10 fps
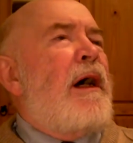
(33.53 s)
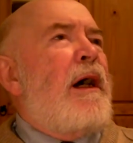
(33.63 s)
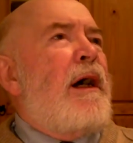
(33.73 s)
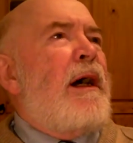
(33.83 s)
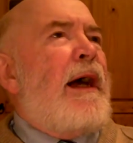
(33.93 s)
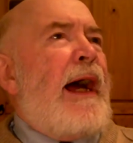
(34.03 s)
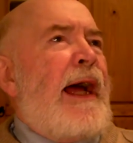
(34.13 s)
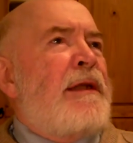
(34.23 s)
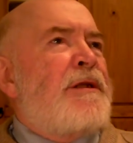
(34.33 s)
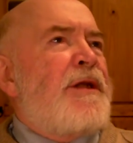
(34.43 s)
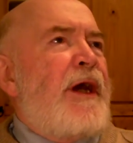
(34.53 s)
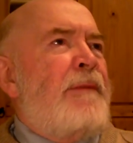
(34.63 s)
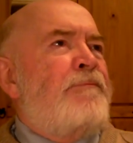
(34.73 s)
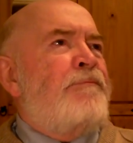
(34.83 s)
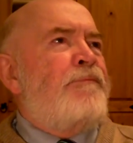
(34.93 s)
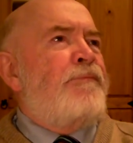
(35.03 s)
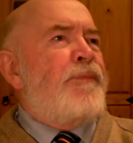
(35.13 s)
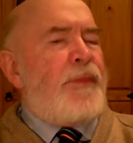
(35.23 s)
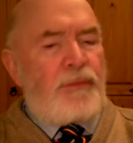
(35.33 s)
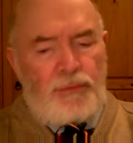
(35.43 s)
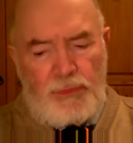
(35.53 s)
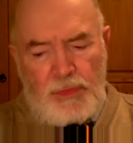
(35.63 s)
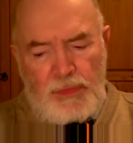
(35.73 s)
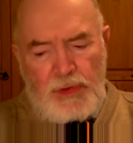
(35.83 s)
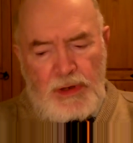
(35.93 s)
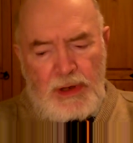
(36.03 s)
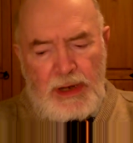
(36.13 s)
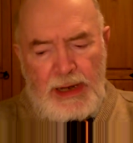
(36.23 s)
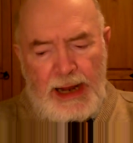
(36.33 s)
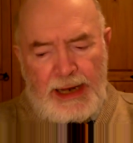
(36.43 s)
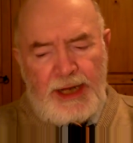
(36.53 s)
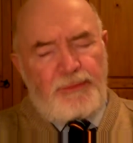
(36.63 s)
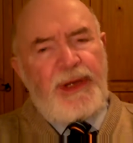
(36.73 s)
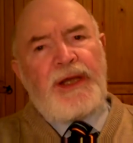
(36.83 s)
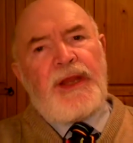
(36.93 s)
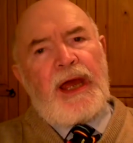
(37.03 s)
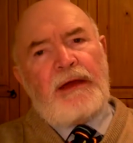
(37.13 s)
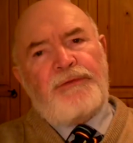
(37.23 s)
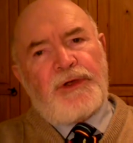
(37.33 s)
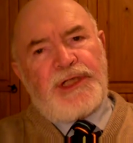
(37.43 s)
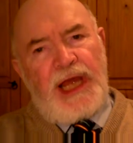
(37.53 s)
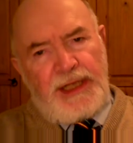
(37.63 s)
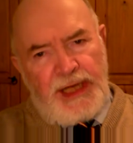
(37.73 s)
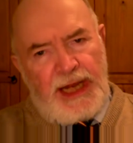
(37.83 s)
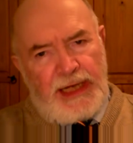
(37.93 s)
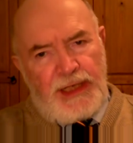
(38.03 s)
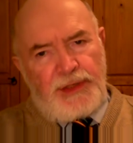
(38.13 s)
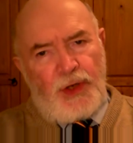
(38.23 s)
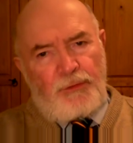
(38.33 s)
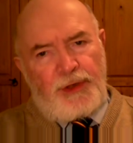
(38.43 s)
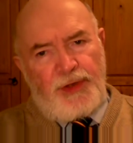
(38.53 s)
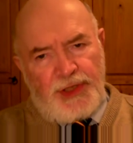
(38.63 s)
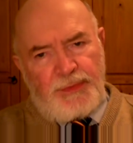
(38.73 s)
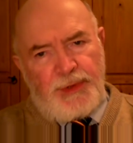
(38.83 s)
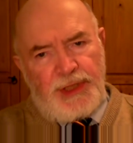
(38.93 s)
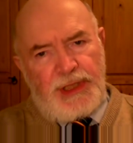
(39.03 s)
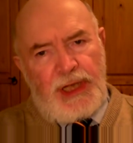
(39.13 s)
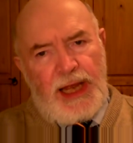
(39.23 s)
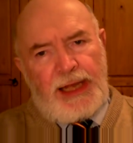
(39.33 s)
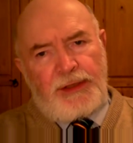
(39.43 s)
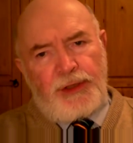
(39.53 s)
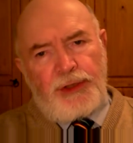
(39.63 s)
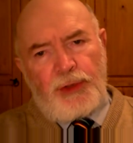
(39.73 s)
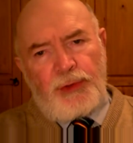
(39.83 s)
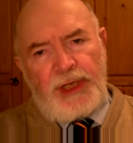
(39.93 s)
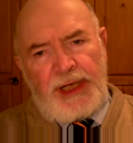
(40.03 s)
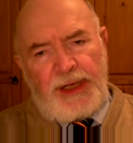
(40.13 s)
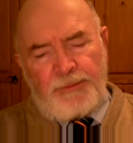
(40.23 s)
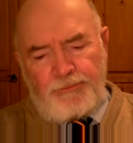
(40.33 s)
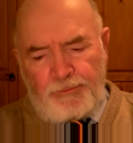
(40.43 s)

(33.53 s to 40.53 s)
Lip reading: I had been there for 10 days over Christmas and the New Year.